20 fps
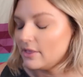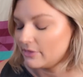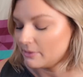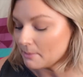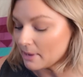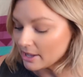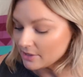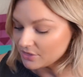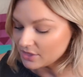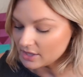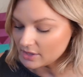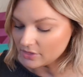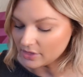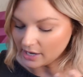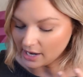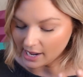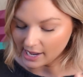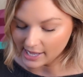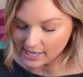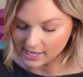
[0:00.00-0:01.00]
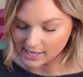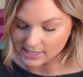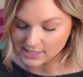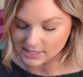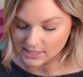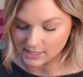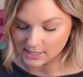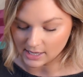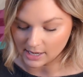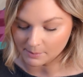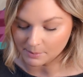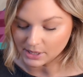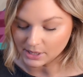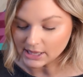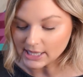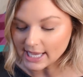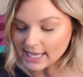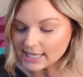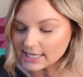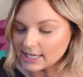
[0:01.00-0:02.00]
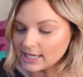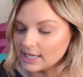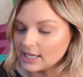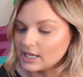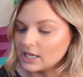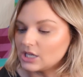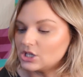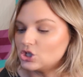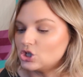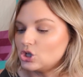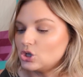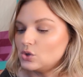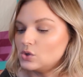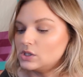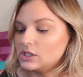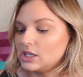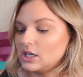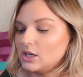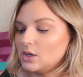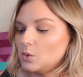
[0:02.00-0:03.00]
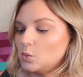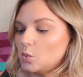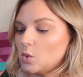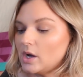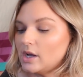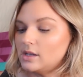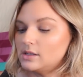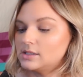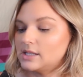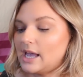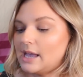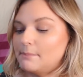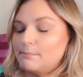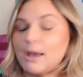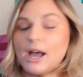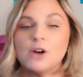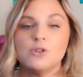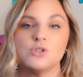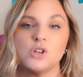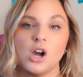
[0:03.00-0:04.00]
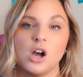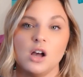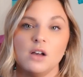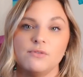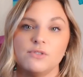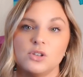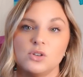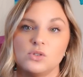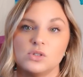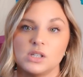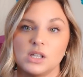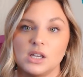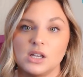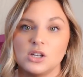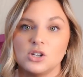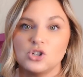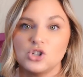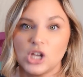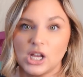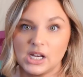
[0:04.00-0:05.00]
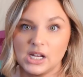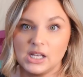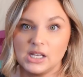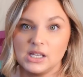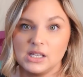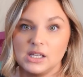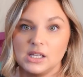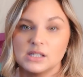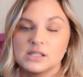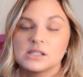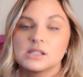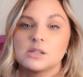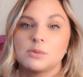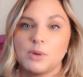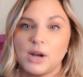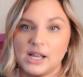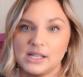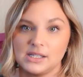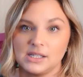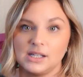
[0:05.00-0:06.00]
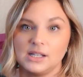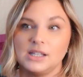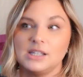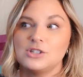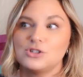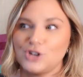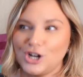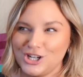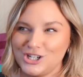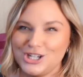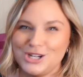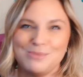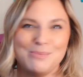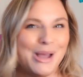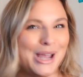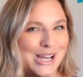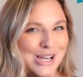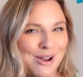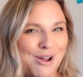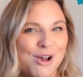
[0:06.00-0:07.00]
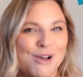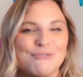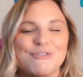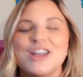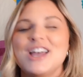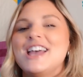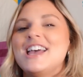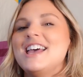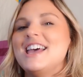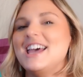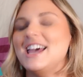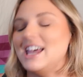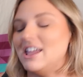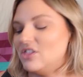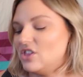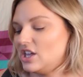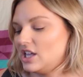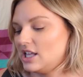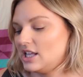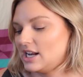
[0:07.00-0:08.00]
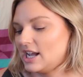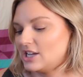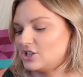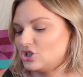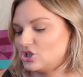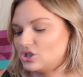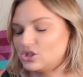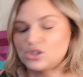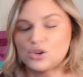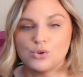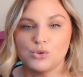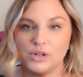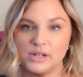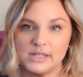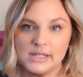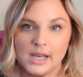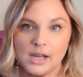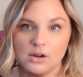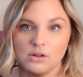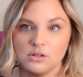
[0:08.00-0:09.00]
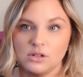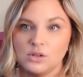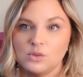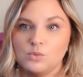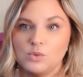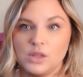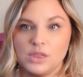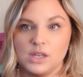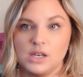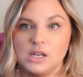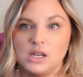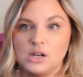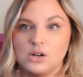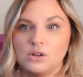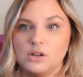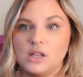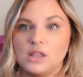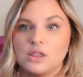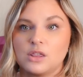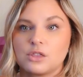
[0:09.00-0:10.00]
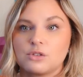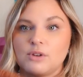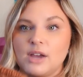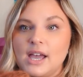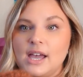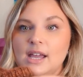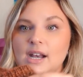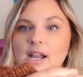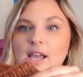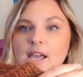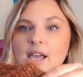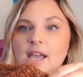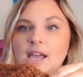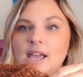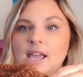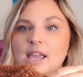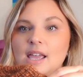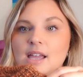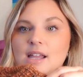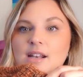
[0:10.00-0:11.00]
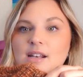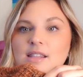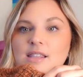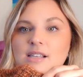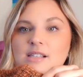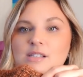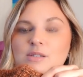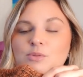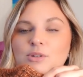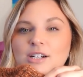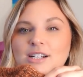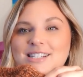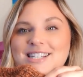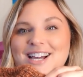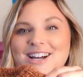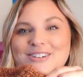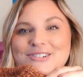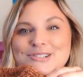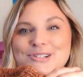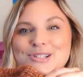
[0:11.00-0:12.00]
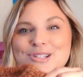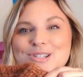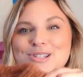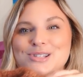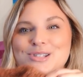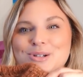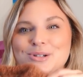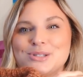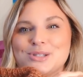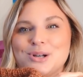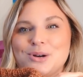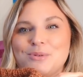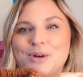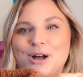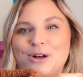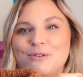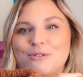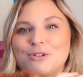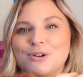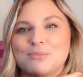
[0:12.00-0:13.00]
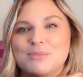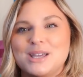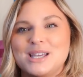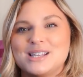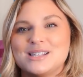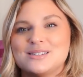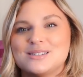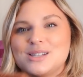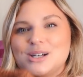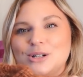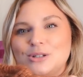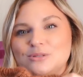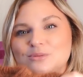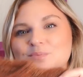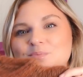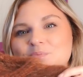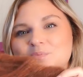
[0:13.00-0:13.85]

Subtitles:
the method that I ended up liking and choosing was I bound off using Jenny's surprisingly stretchy bind off, and then I just sewed it down with a needle and thread, and this worked out so well for me. So